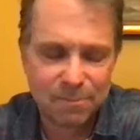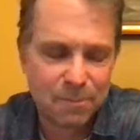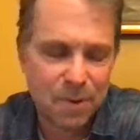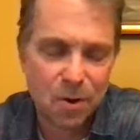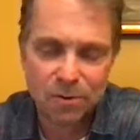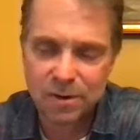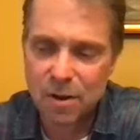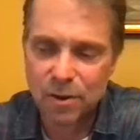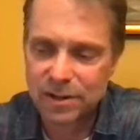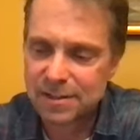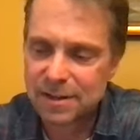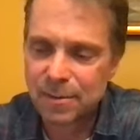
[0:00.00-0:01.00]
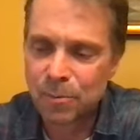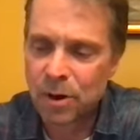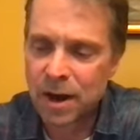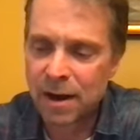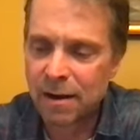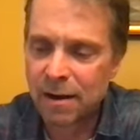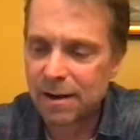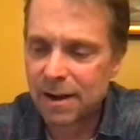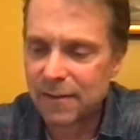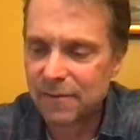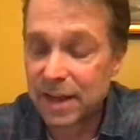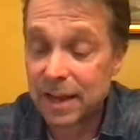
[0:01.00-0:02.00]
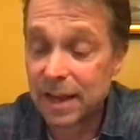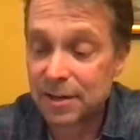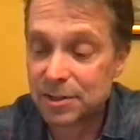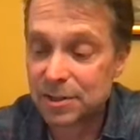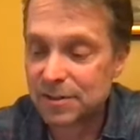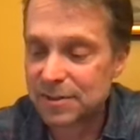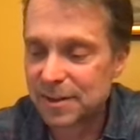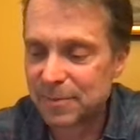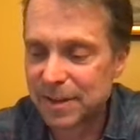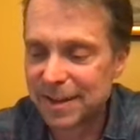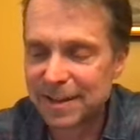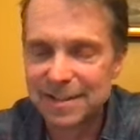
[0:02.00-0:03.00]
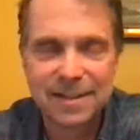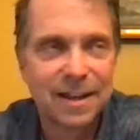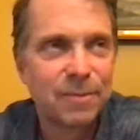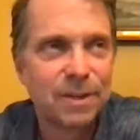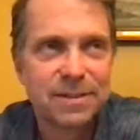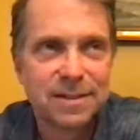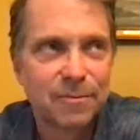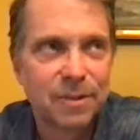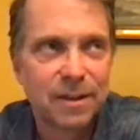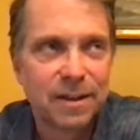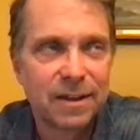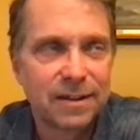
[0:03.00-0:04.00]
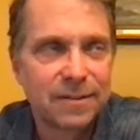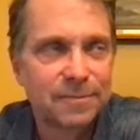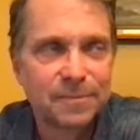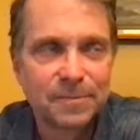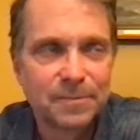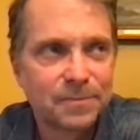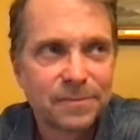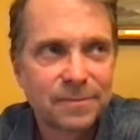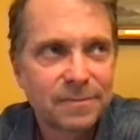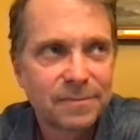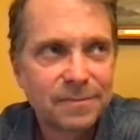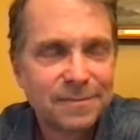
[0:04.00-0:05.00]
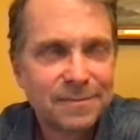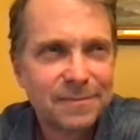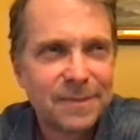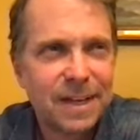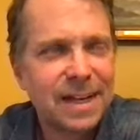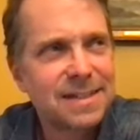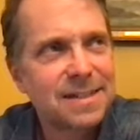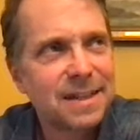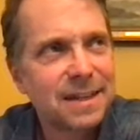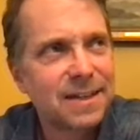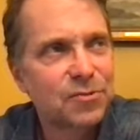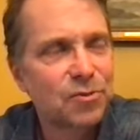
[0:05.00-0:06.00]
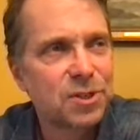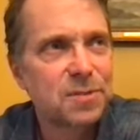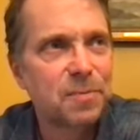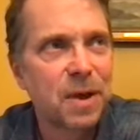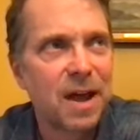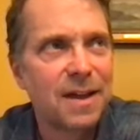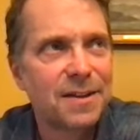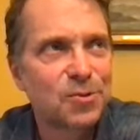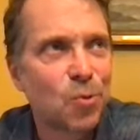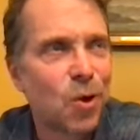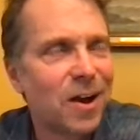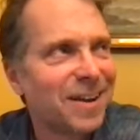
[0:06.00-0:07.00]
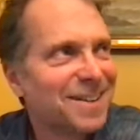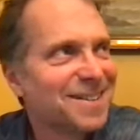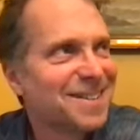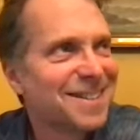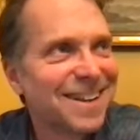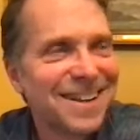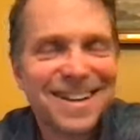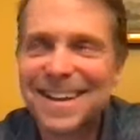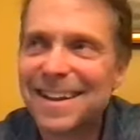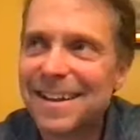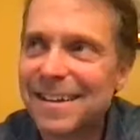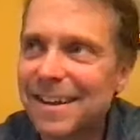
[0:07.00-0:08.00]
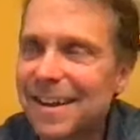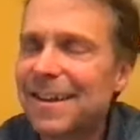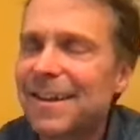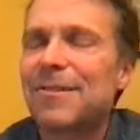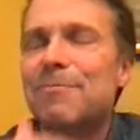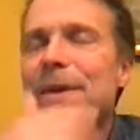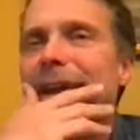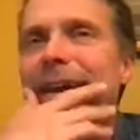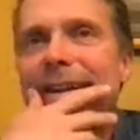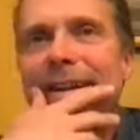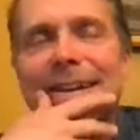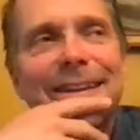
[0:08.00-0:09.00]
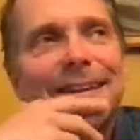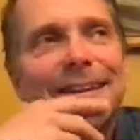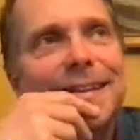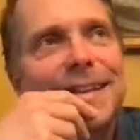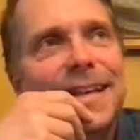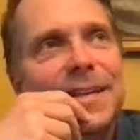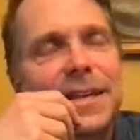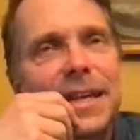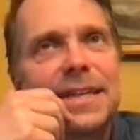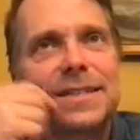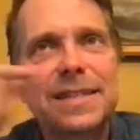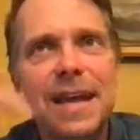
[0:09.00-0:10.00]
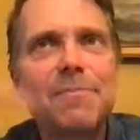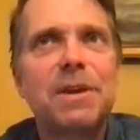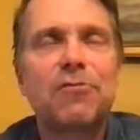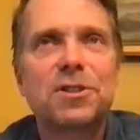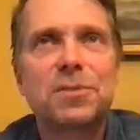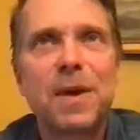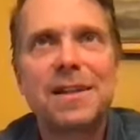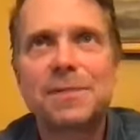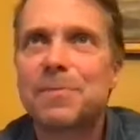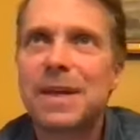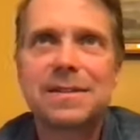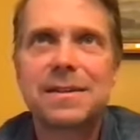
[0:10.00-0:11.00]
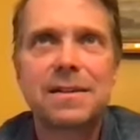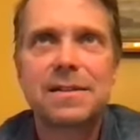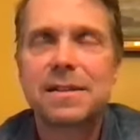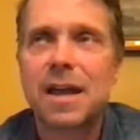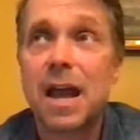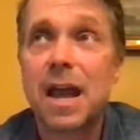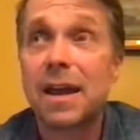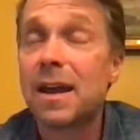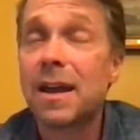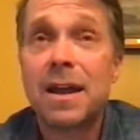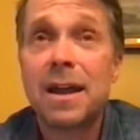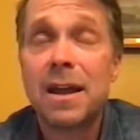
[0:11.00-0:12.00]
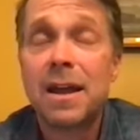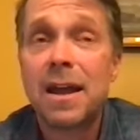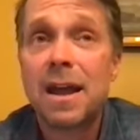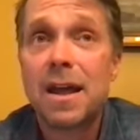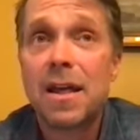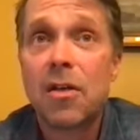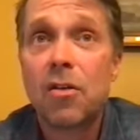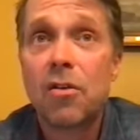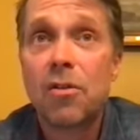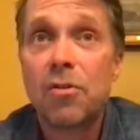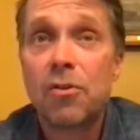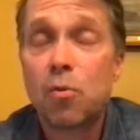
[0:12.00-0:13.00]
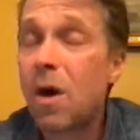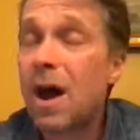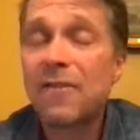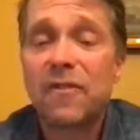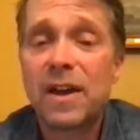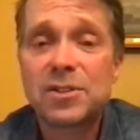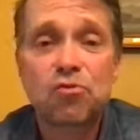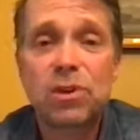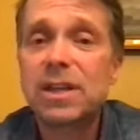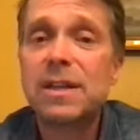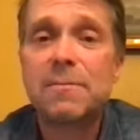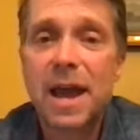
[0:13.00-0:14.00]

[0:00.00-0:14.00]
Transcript: boat going somewhere, vacation or something, and he sent me something, and his response was, oh man, he sent me a response basically saying, the Wi-Fi is really